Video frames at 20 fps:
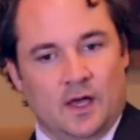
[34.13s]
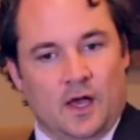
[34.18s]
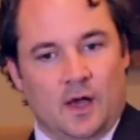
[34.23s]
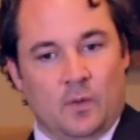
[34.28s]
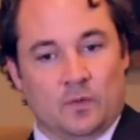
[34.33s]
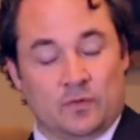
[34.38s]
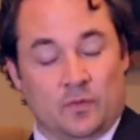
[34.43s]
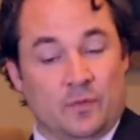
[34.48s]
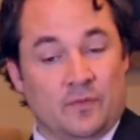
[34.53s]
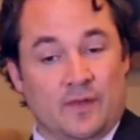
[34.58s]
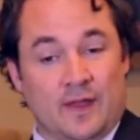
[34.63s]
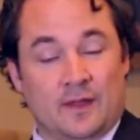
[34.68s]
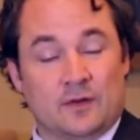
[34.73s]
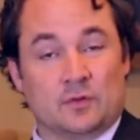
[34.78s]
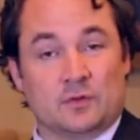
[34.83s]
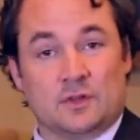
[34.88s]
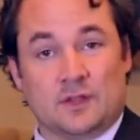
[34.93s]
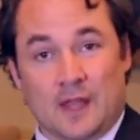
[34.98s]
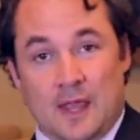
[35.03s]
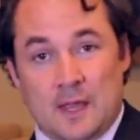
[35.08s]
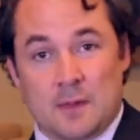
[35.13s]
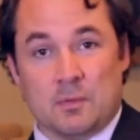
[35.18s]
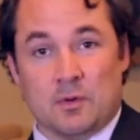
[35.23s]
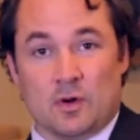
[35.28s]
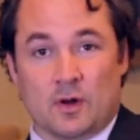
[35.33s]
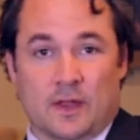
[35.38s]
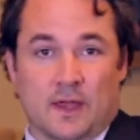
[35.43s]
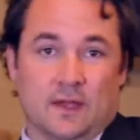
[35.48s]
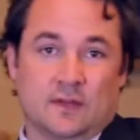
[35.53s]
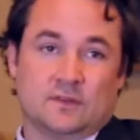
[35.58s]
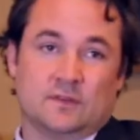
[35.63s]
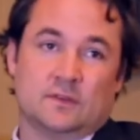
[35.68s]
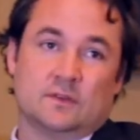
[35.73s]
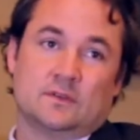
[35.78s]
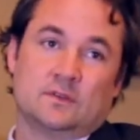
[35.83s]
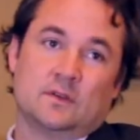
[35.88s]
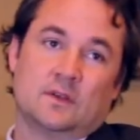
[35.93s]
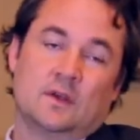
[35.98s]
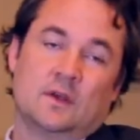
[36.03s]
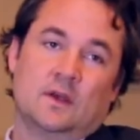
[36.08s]
So we've handled labor
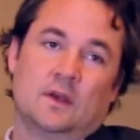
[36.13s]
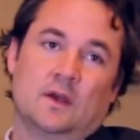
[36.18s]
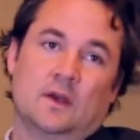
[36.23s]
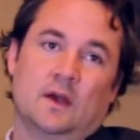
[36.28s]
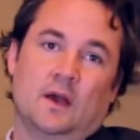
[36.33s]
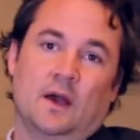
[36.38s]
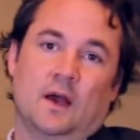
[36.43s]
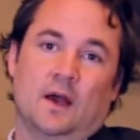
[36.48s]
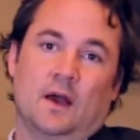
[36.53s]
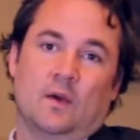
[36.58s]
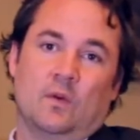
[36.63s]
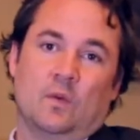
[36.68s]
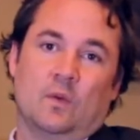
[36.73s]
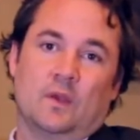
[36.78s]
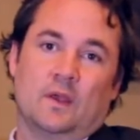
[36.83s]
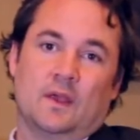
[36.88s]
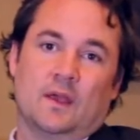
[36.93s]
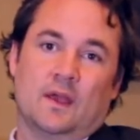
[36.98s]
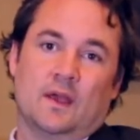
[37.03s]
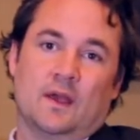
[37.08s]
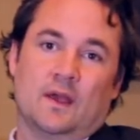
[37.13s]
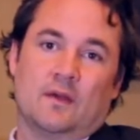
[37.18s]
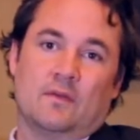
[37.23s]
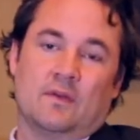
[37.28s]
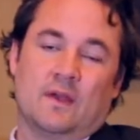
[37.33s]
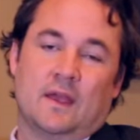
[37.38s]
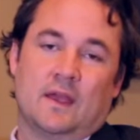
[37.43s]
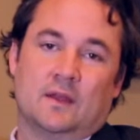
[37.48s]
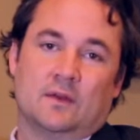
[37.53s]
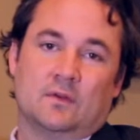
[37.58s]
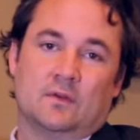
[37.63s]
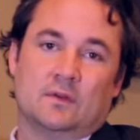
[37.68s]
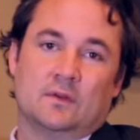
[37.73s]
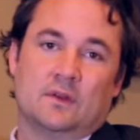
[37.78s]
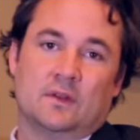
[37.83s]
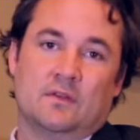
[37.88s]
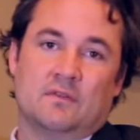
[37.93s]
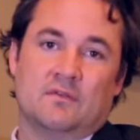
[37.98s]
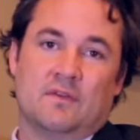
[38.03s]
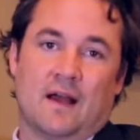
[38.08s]
cases. We have
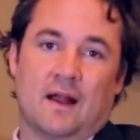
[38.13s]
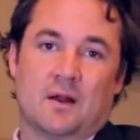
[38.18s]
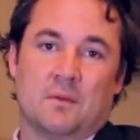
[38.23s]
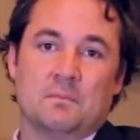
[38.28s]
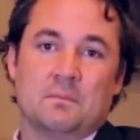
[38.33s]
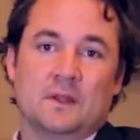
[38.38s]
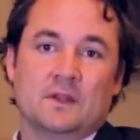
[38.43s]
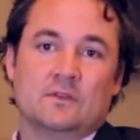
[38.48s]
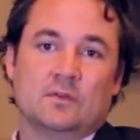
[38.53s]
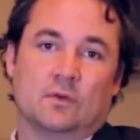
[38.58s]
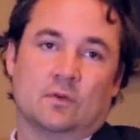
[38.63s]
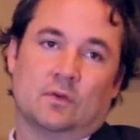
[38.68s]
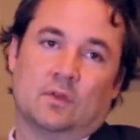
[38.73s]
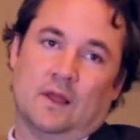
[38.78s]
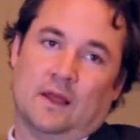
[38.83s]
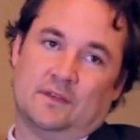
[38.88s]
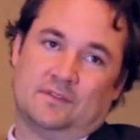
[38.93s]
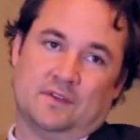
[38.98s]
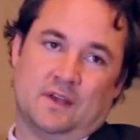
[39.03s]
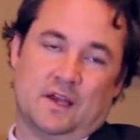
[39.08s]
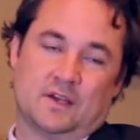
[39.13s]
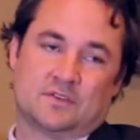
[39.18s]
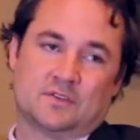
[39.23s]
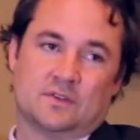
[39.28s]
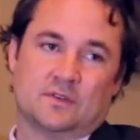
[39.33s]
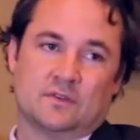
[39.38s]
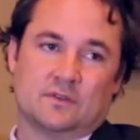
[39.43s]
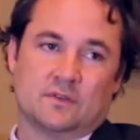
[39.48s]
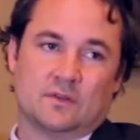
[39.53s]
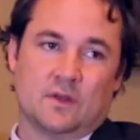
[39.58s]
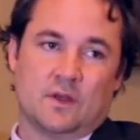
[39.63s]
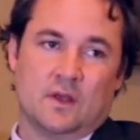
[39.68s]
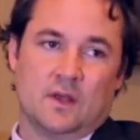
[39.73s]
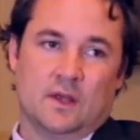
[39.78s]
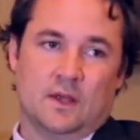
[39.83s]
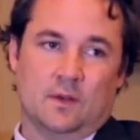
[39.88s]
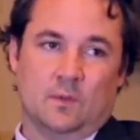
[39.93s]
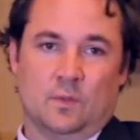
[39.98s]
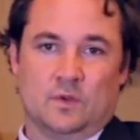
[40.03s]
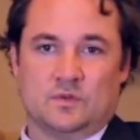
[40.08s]
handled environmental class actions
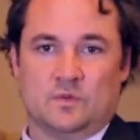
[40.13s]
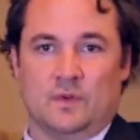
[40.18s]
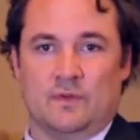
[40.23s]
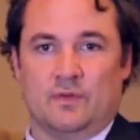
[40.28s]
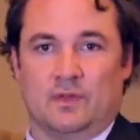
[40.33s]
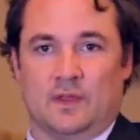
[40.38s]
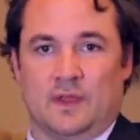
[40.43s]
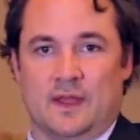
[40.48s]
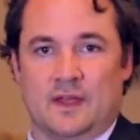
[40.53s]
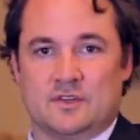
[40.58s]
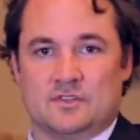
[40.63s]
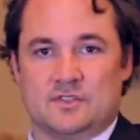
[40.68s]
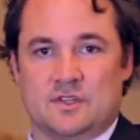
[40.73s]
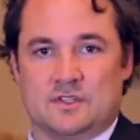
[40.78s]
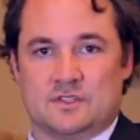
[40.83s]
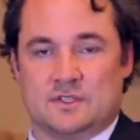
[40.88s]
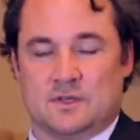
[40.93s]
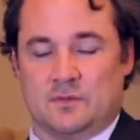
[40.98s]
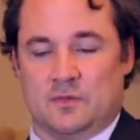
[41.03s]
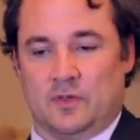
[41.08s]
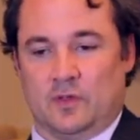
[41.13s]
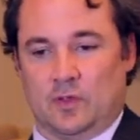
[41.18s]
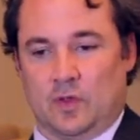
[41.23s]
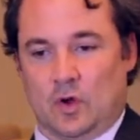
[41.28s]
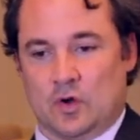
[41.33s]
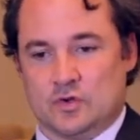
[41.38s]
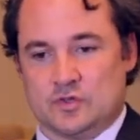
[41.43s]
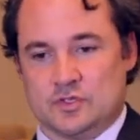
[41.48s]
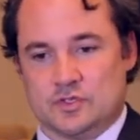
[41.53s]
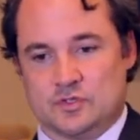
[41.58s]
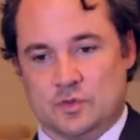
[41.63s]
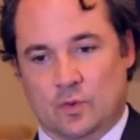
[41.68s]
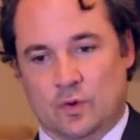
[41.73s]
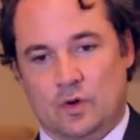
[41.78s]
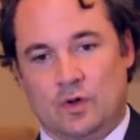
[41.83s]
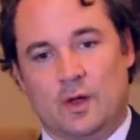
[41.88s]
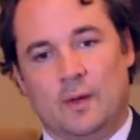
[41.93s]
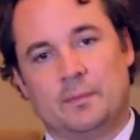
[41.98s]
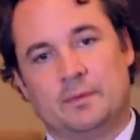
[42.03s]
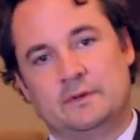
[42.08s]
in which we've alleged that some of the largest oil
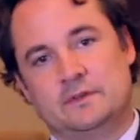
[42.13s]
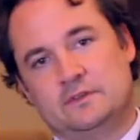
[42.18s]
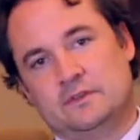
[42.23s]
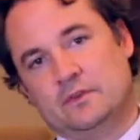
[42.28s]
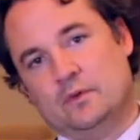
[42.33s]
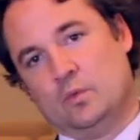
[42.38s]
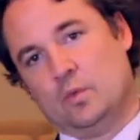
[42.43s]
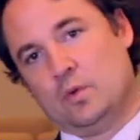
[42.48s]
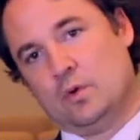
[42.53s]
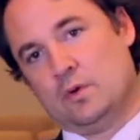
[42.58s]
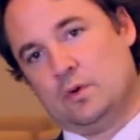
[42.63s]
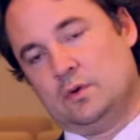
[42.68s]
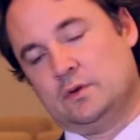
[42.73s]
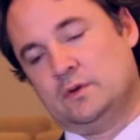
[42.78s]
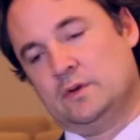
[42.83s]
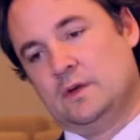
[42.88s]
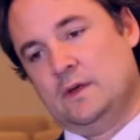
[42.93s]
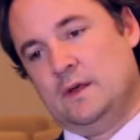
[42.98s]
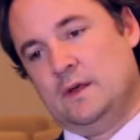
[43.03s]
companies in the world